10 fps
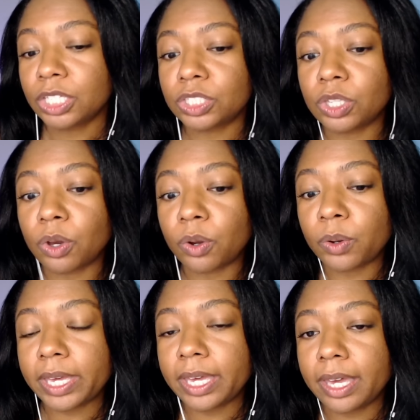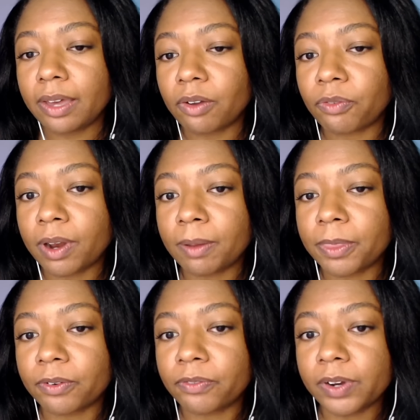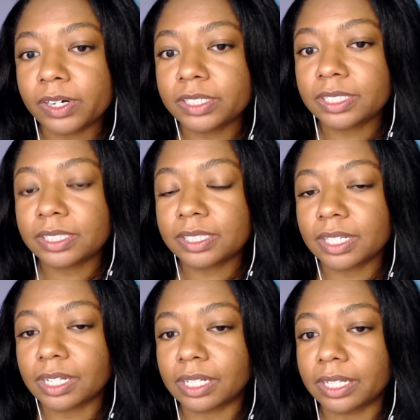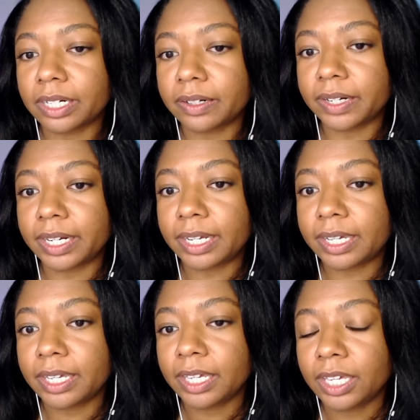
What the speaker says: So from the first lyric,